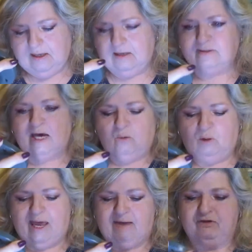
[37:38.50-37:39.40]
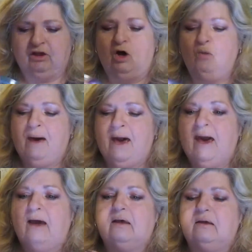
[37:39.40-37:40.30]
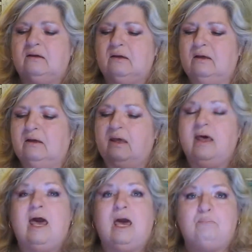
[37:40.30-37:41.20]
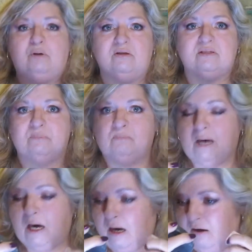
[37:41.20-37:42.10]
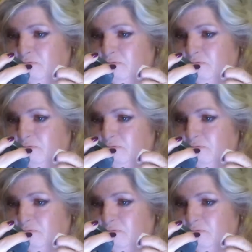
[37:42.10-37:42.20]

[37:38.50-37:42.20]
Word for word: is I will have to go back and put some uh,